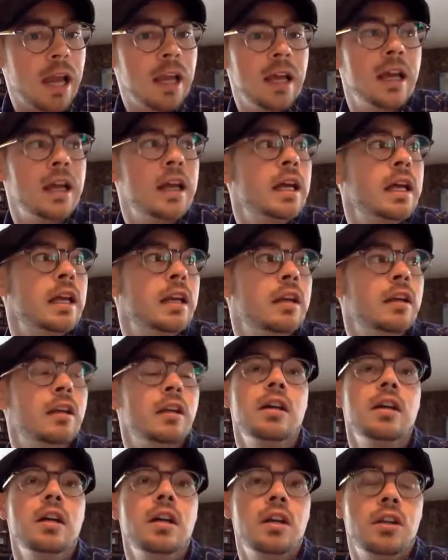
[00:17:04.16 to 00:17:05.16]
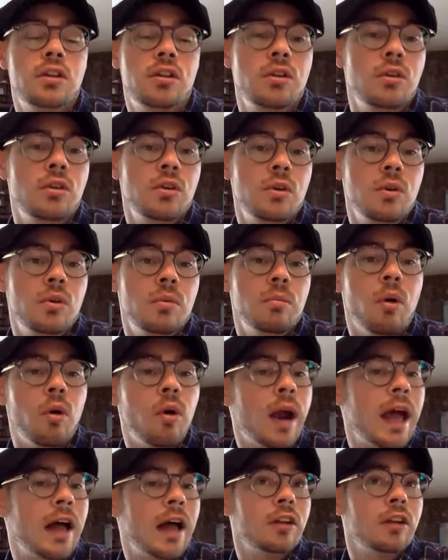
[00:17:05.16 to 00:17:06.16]
in to
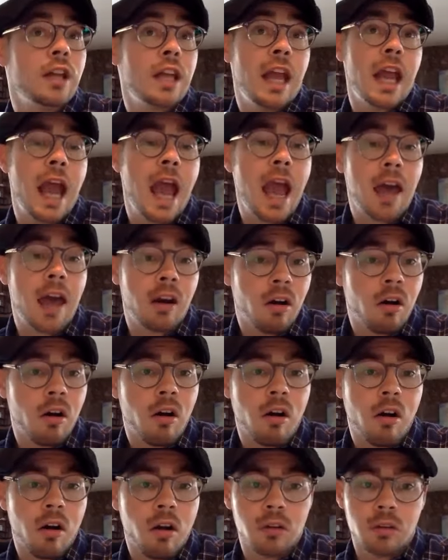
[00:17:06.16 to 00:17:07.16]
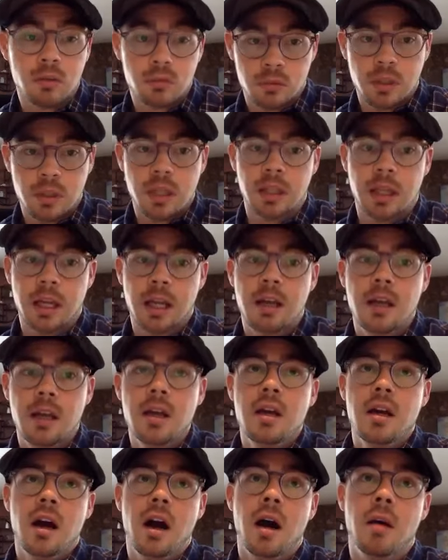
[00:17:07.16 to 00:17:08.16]
morality at all, really.
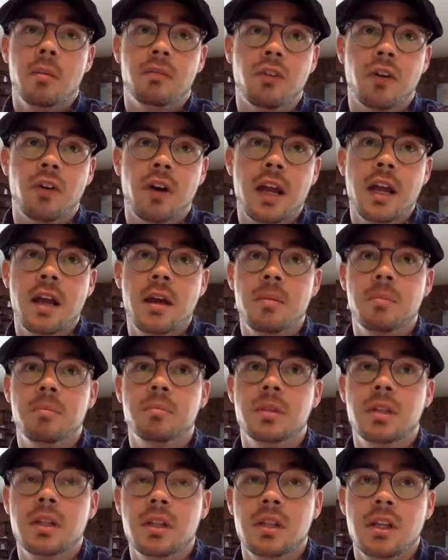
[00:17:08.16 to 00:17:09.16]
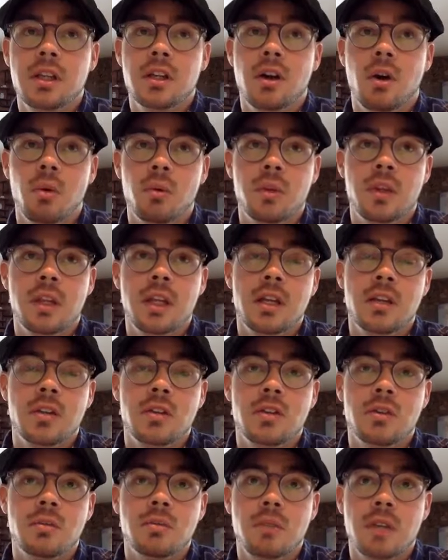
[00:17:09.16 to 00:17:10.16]
For him,
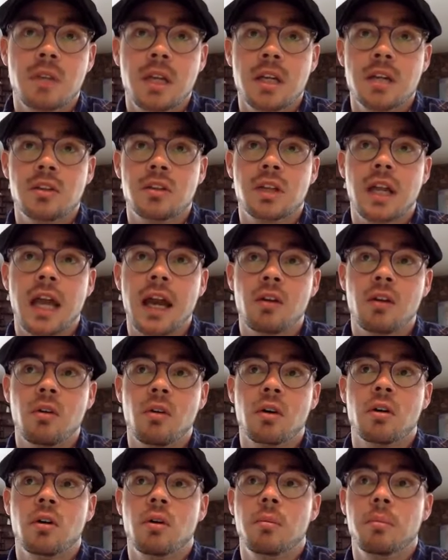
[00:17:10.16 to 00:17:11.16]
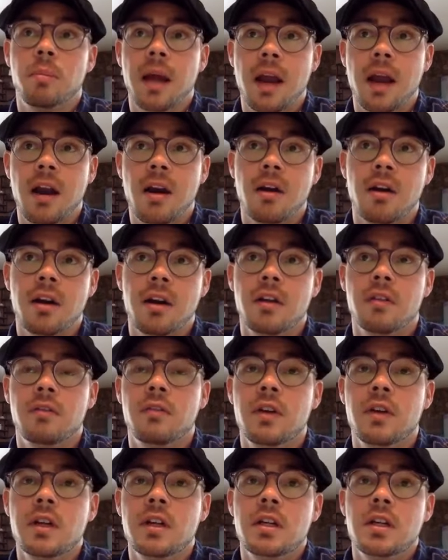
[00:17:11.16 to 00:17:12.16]
his categorical imperative
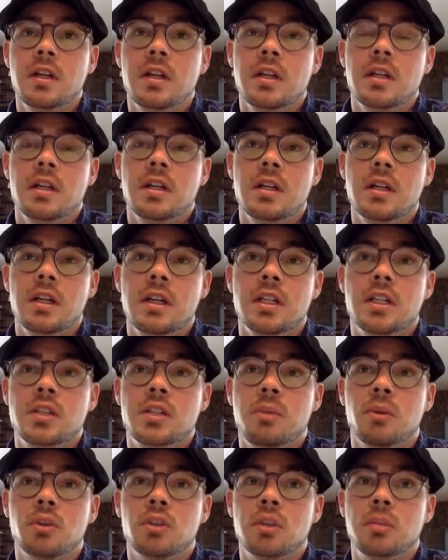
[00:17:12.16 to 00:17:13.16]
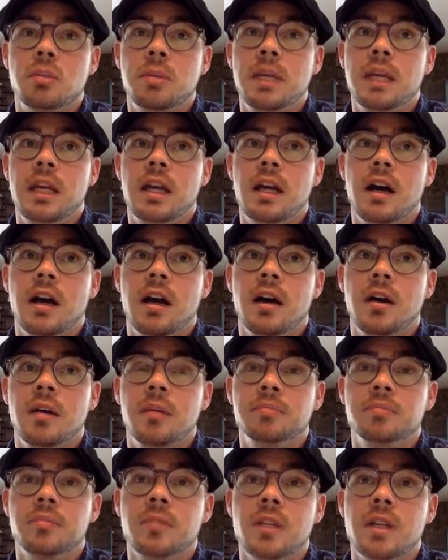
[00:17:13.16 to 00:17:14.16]
is supposed to be,
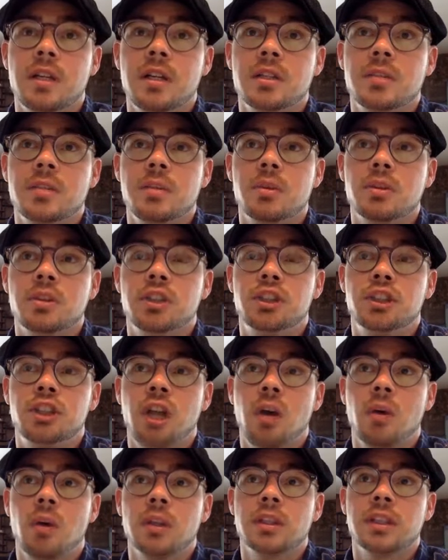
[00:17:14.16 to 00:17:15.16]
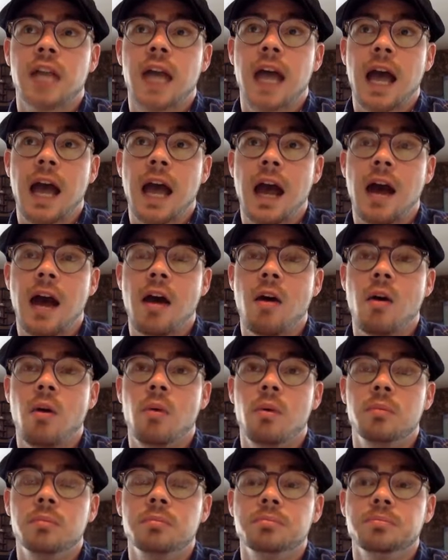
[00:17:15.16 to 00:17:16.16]
it's supposed to show us how